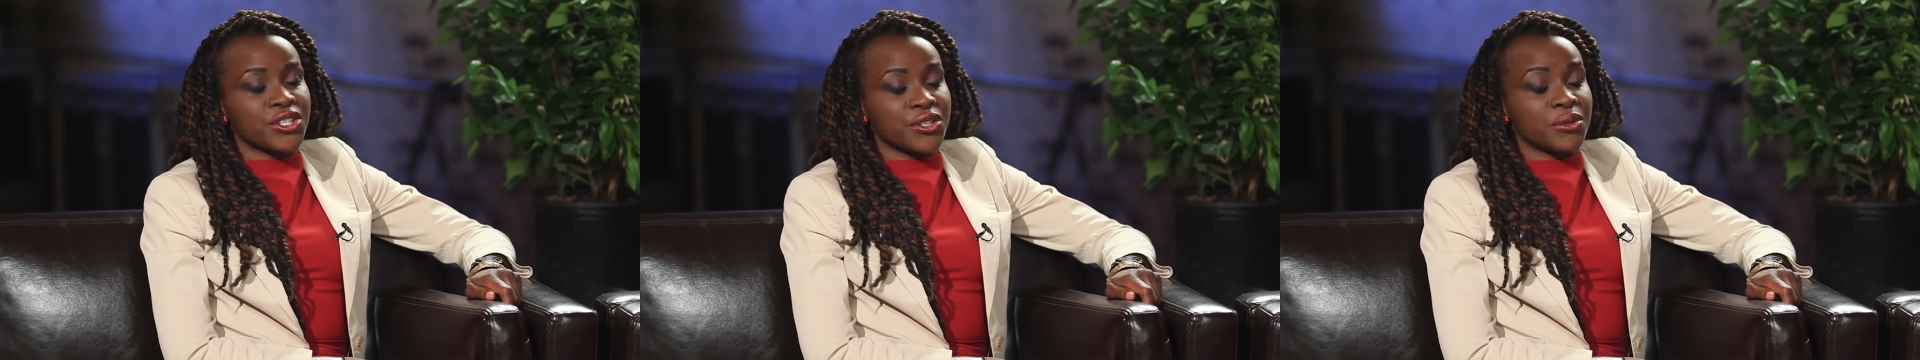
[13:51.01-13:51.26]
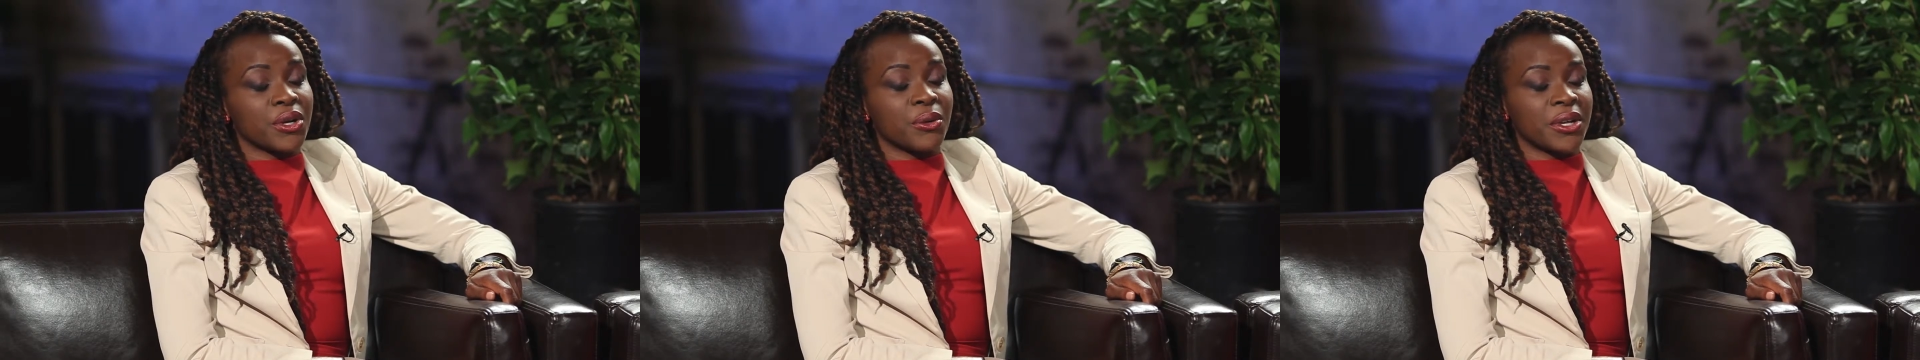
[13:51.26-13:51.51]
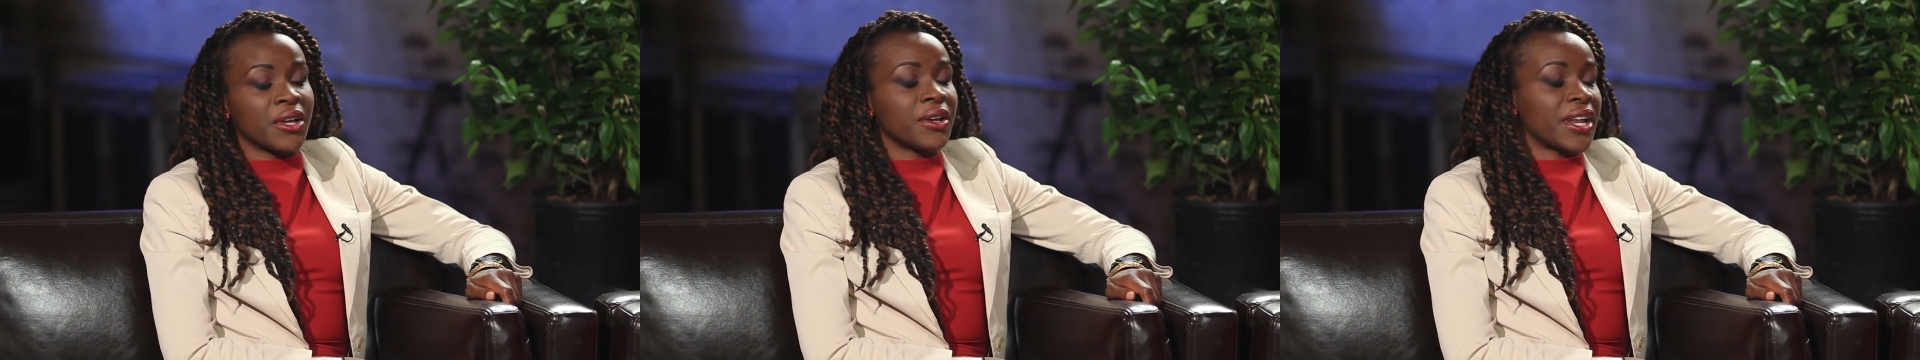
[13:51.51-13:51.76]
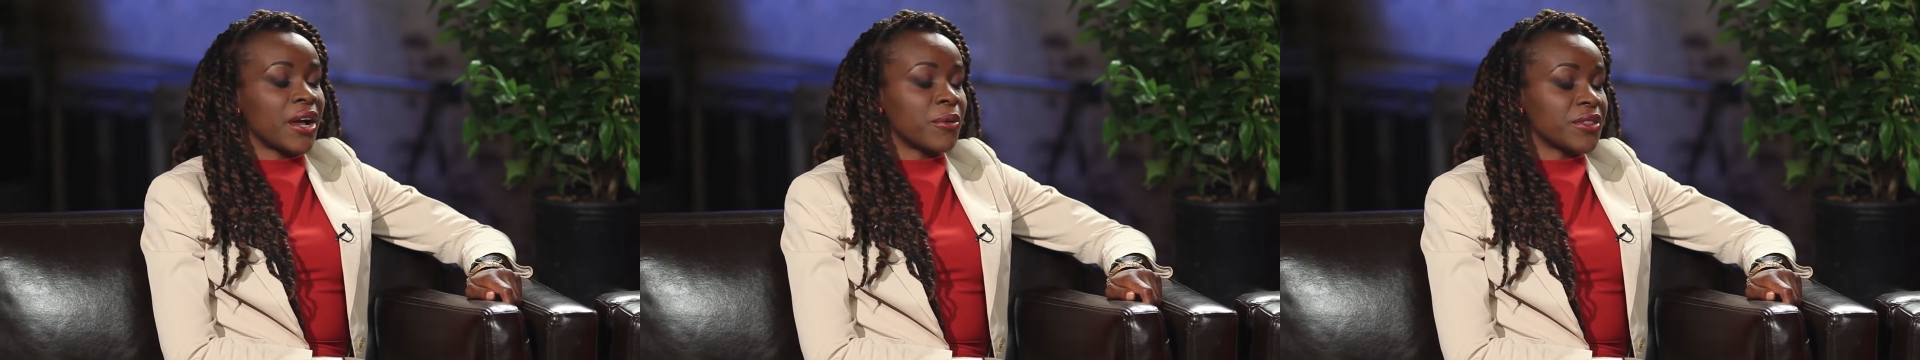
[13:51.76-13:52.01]
issue
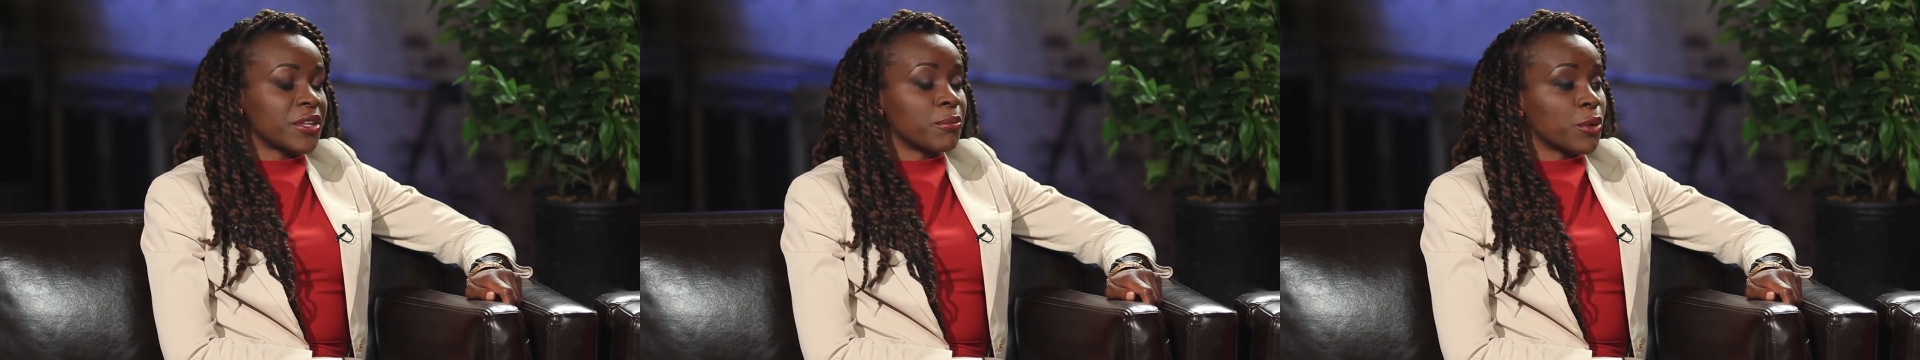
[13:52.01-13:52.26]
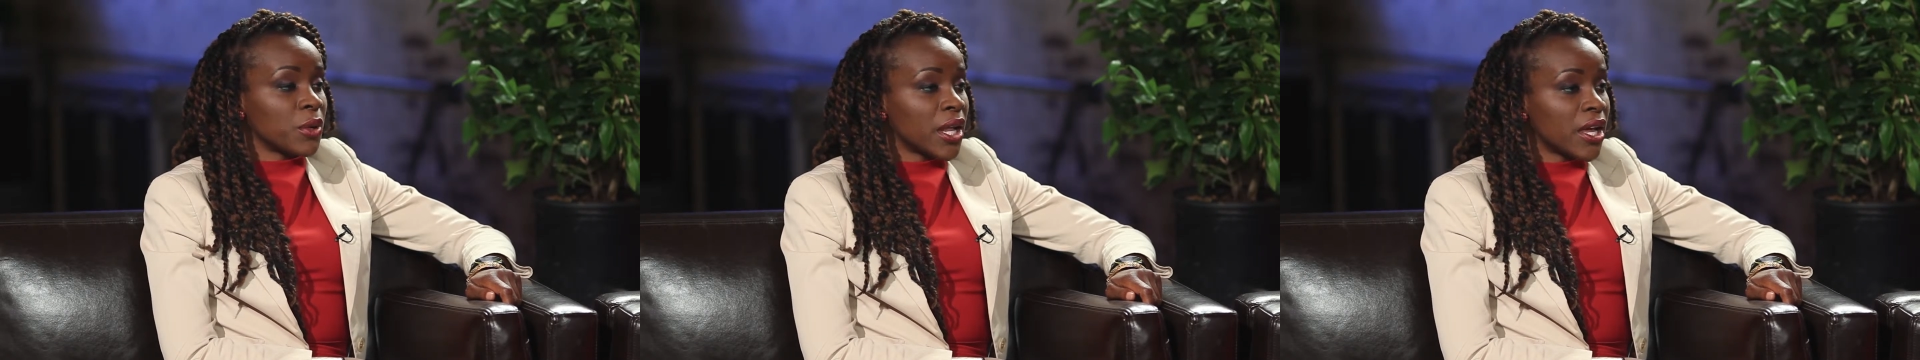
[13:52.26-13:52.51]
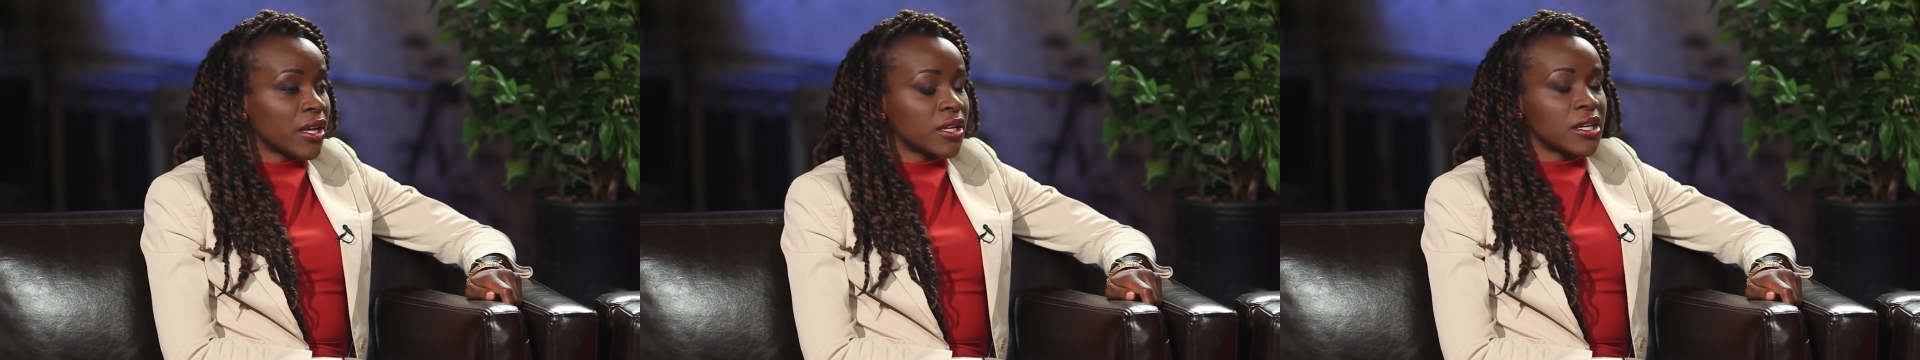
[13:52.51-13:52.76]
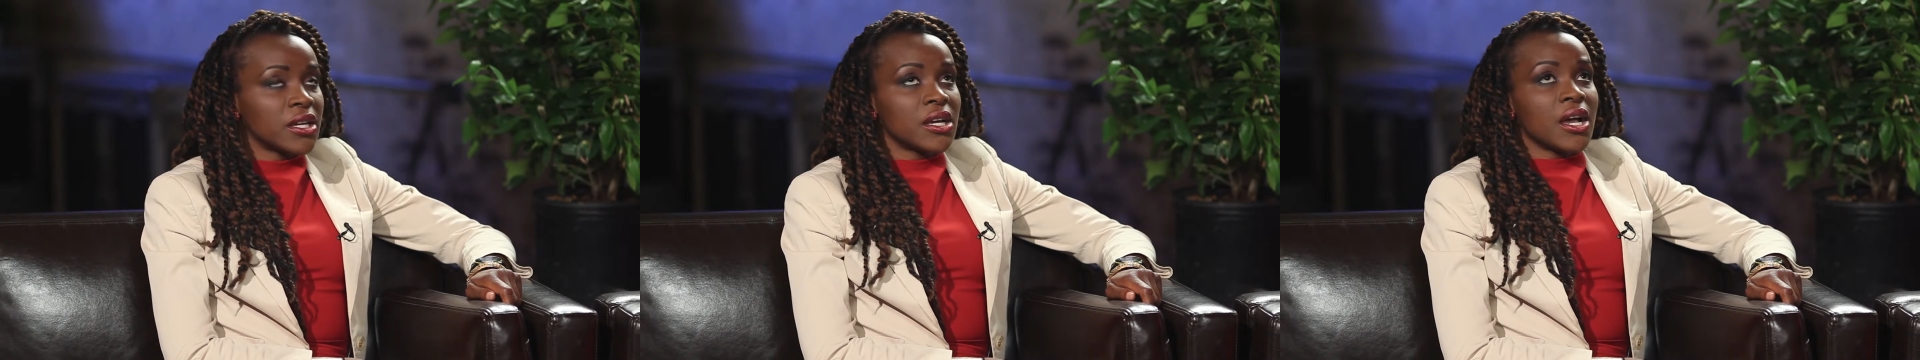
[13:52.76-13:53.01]
going on now with Ebola.